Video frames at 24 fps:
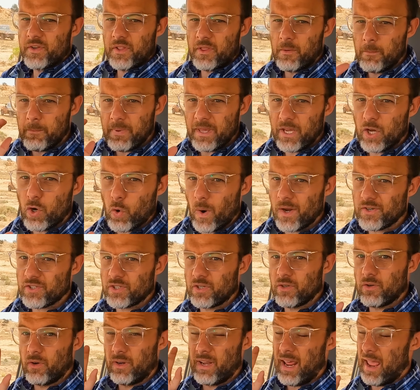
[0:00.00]
So the big
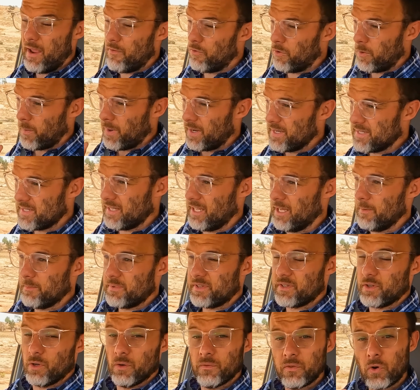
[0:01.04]
question on everyone's
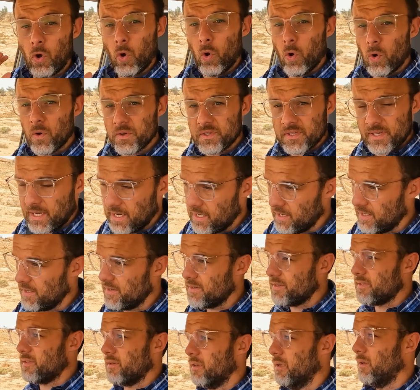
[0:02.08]
lips, of course,
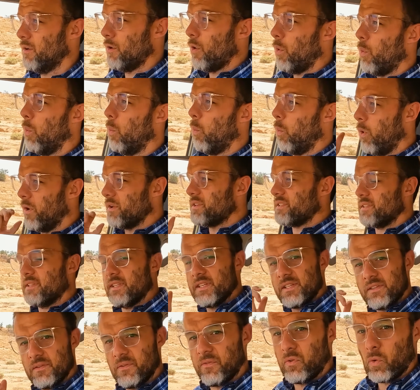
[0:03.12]
is what's
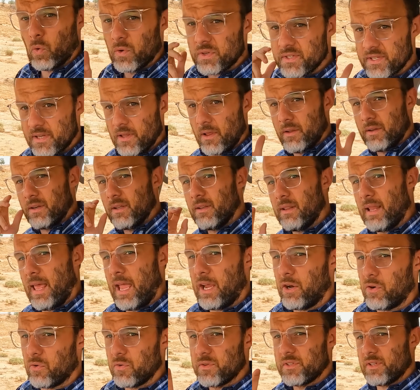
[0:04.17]
this 4-cylinder
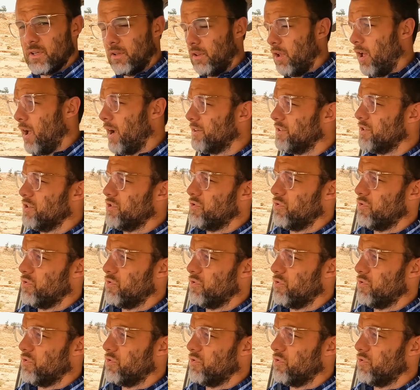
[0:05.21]
LandCruiser like to